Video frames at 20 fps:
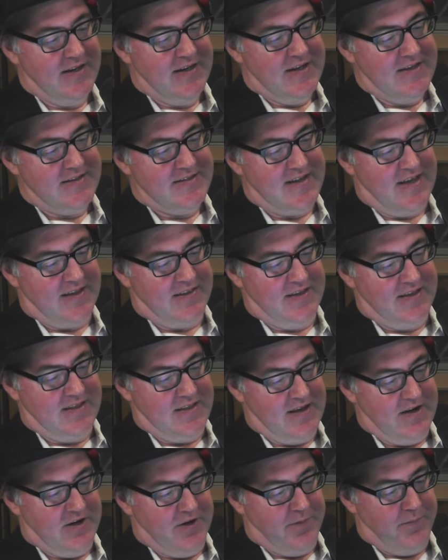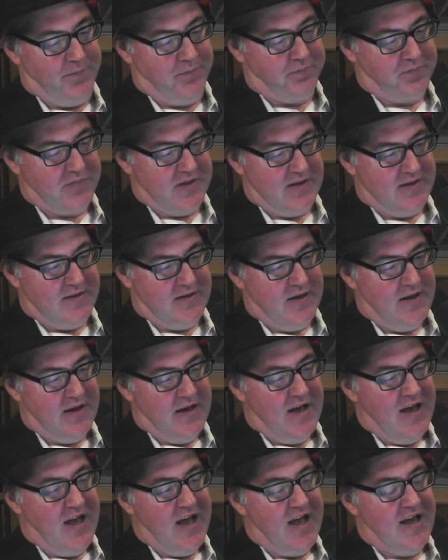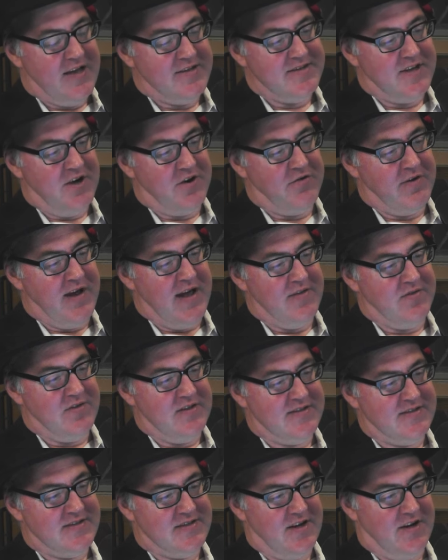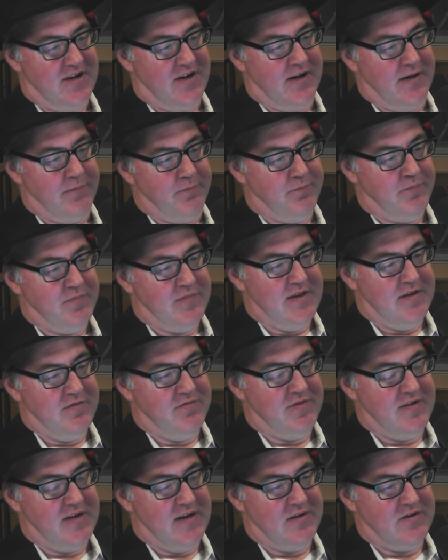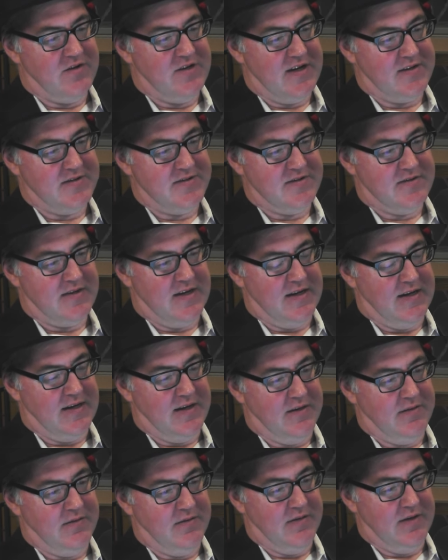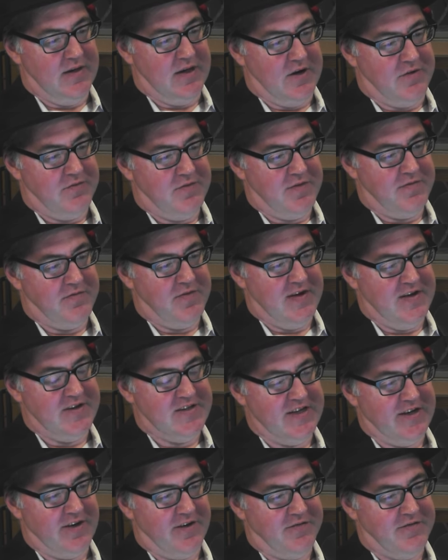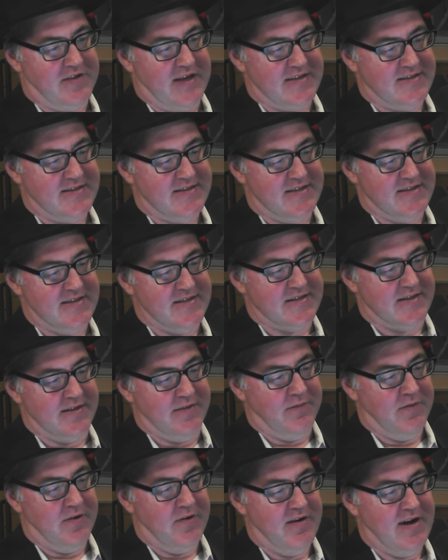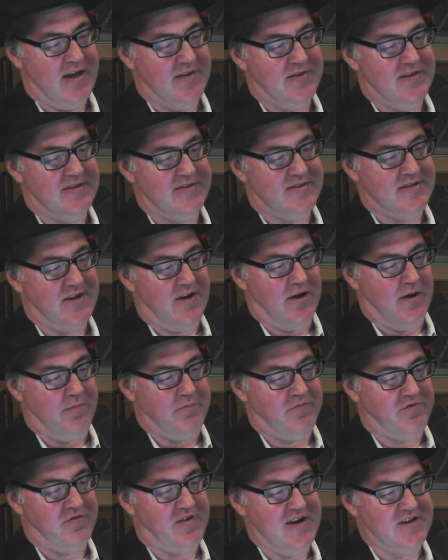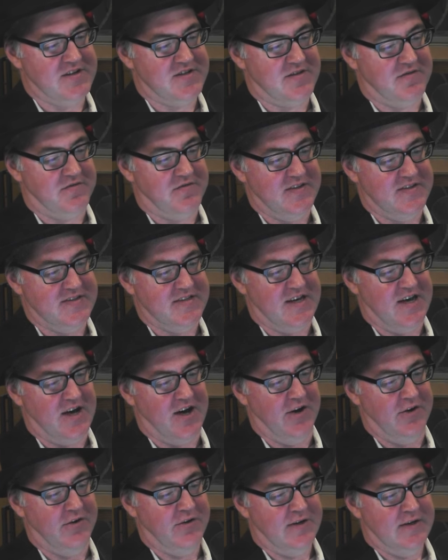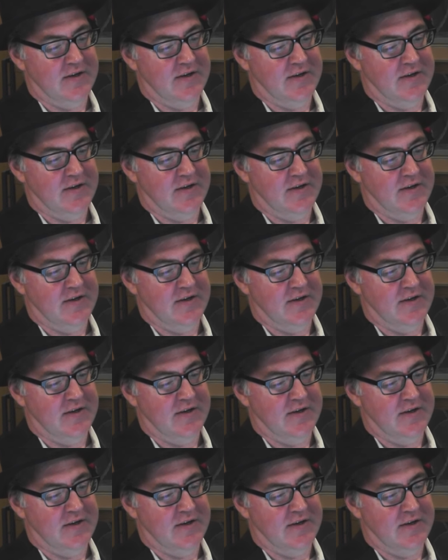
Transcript: Suddenly they're not. So around this time, they've just, you know, they're finishing off that season. Around this time, French, the physio,